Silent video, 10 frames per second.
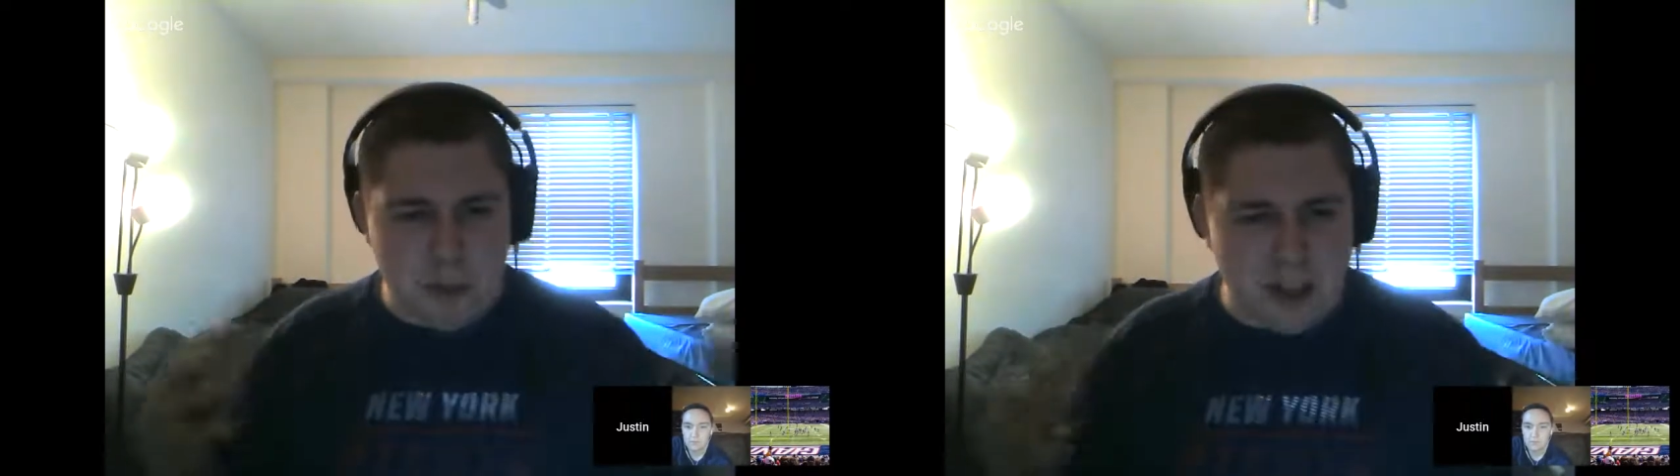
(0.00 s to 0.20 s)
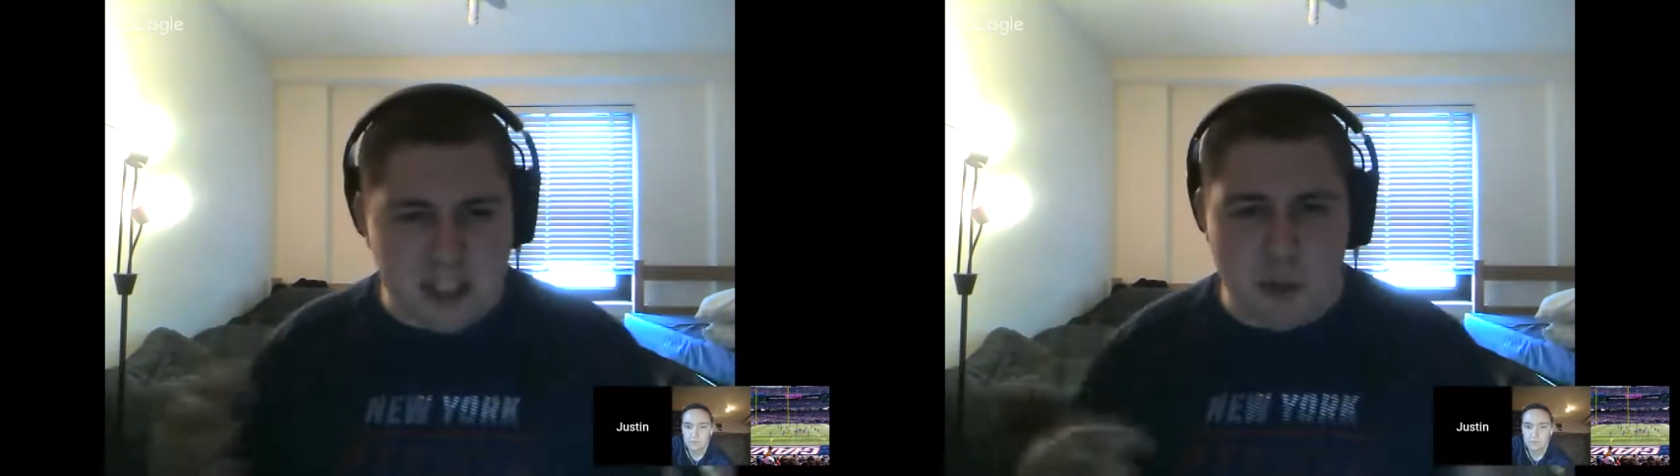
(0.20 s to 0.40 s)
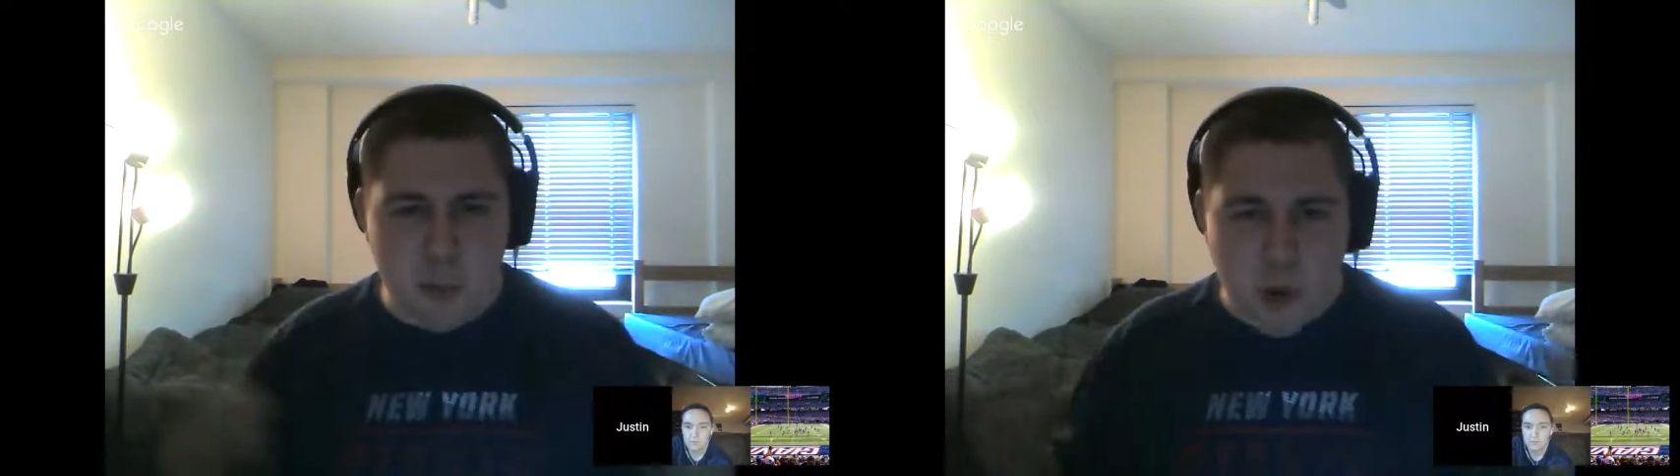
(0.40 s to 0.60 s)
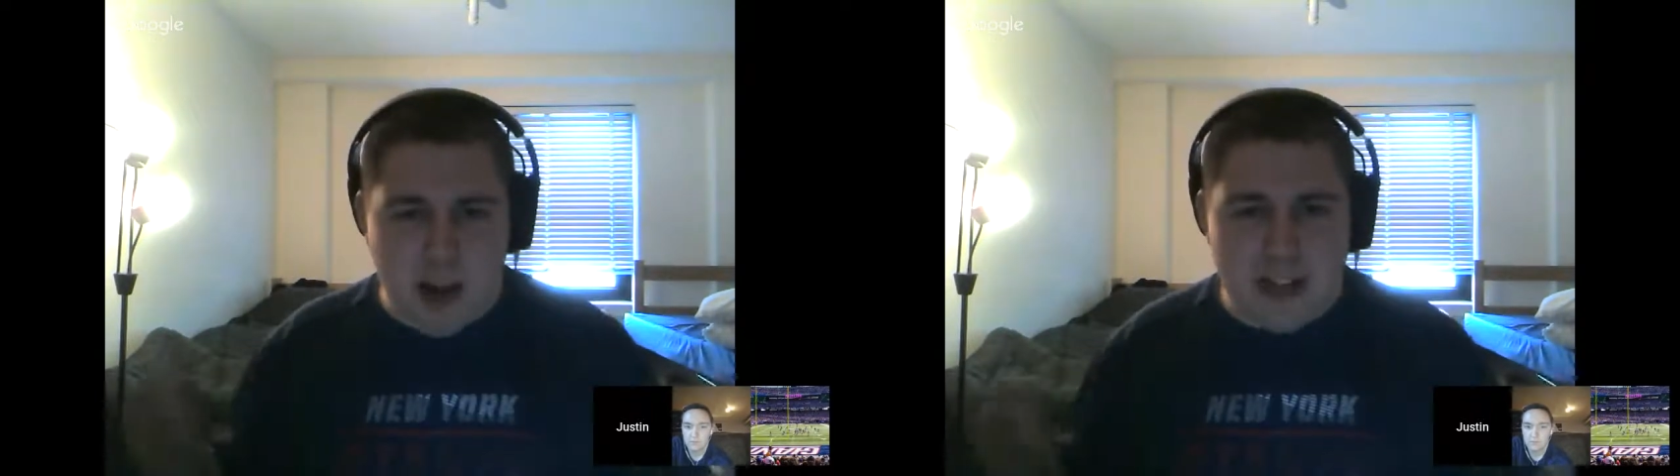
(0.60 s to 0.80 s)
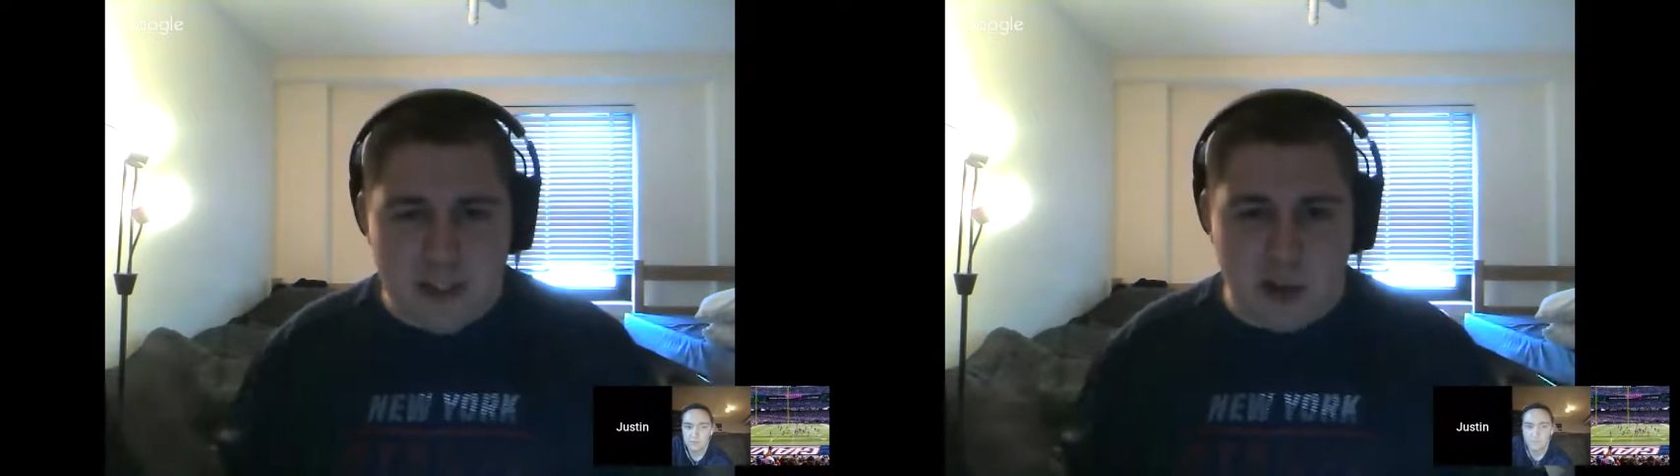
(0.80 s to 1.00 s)
perspective and
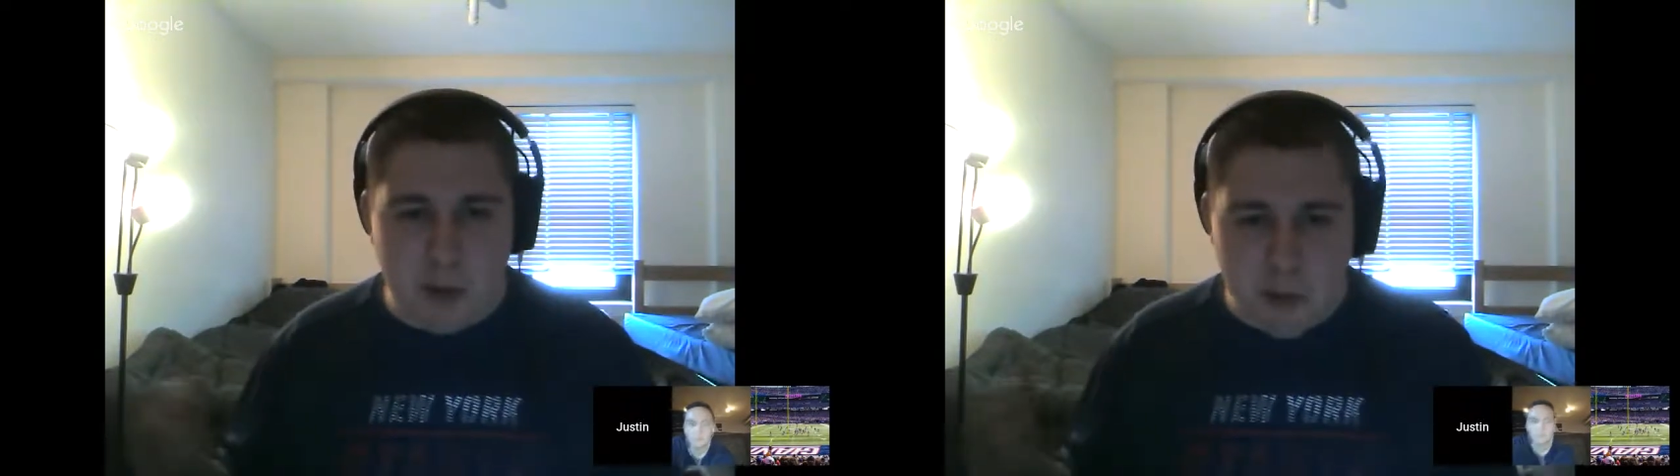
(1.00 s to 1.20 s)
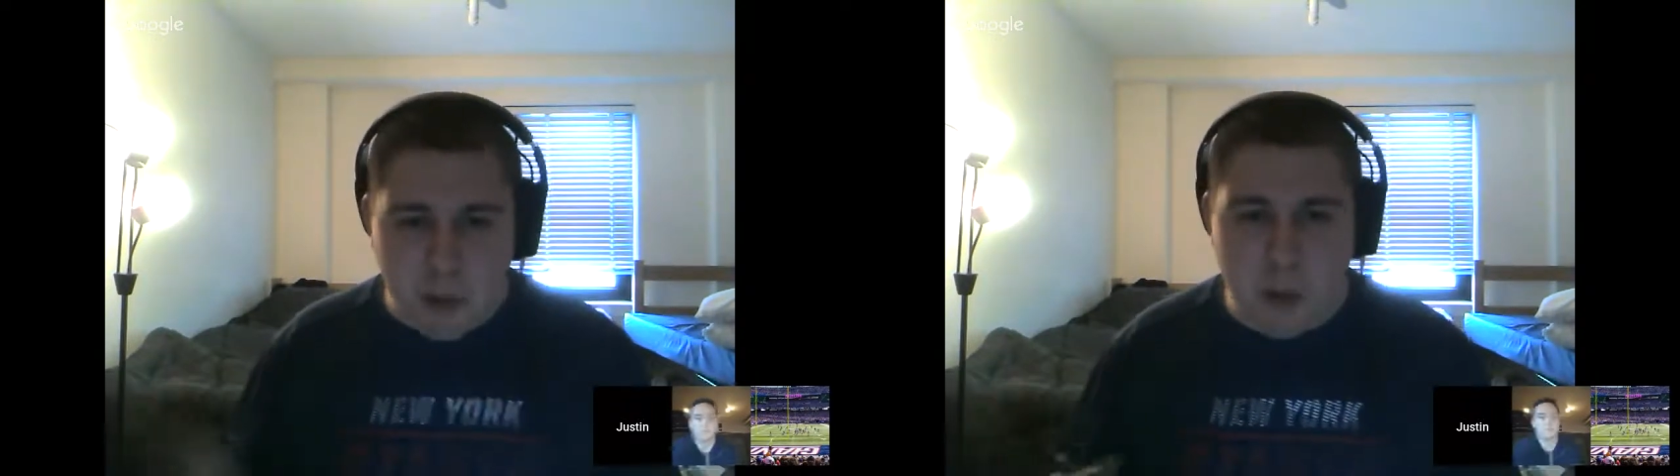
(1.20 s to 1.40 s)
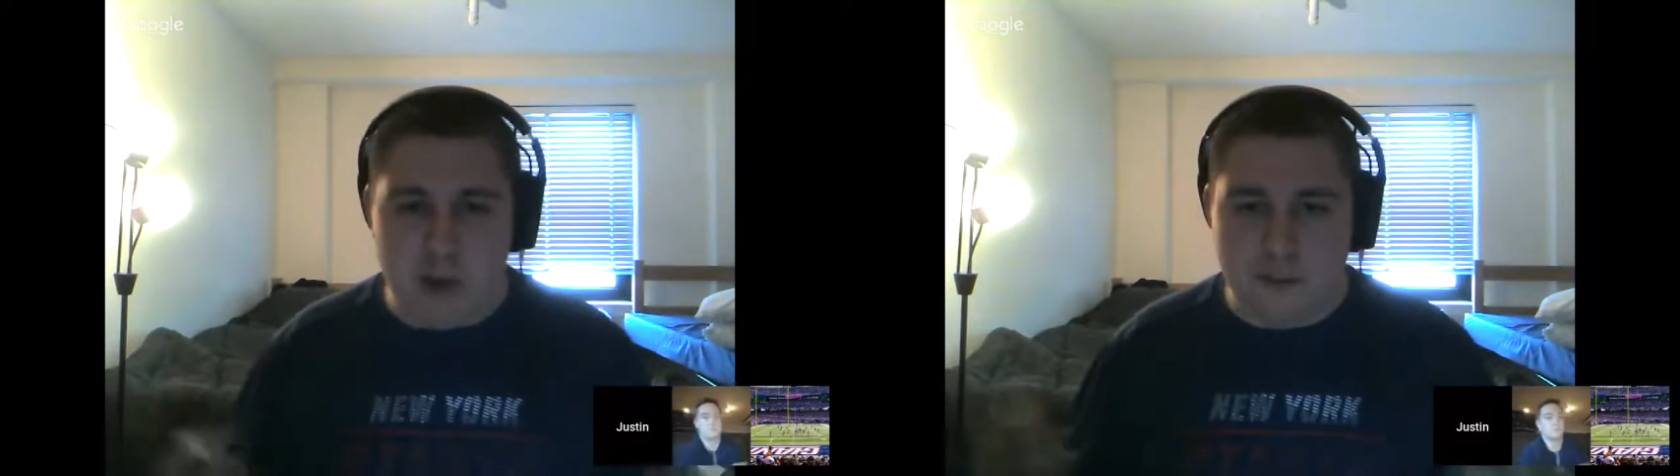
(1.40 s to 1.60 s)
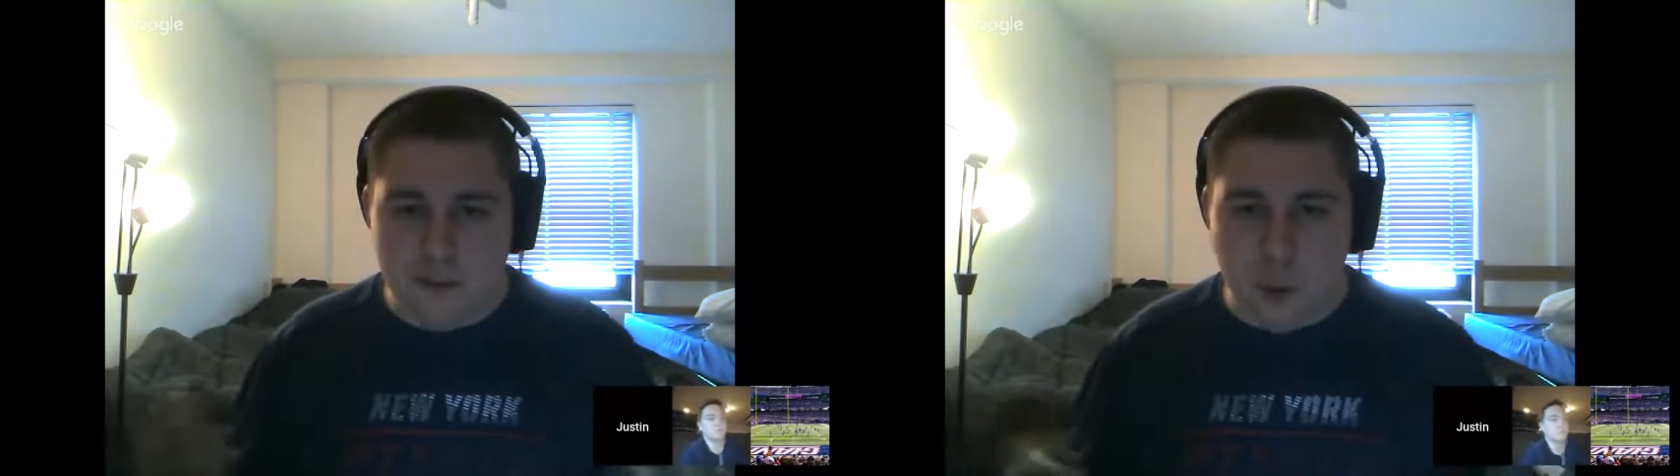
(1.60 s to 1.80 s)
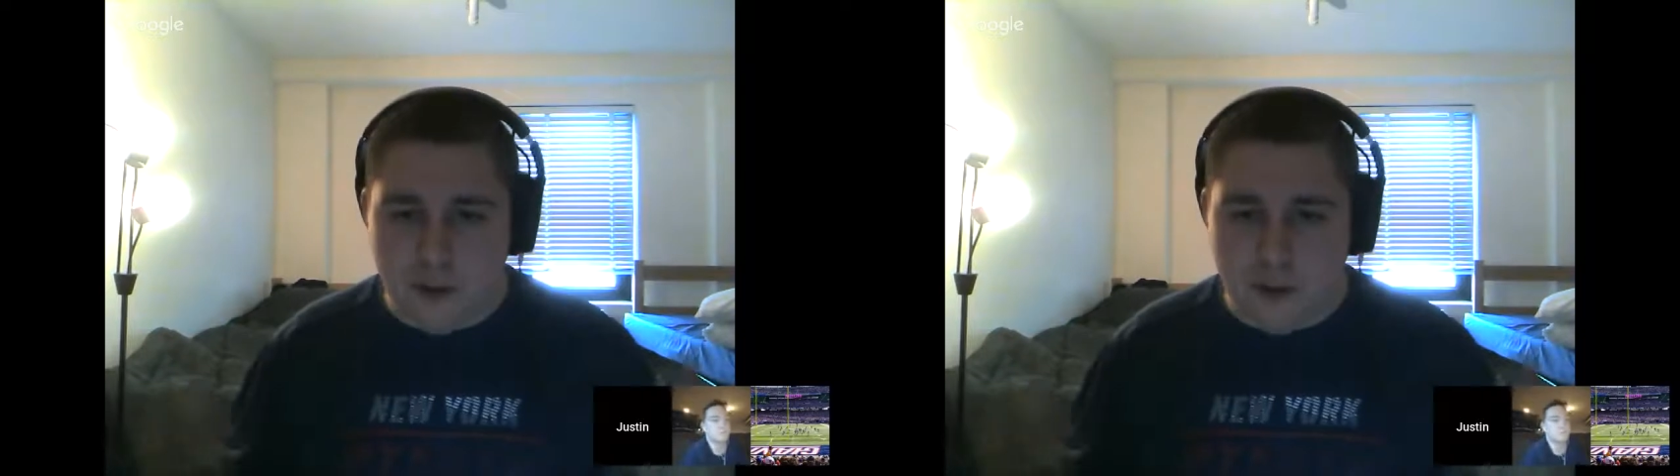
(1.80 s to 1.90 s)
why they're important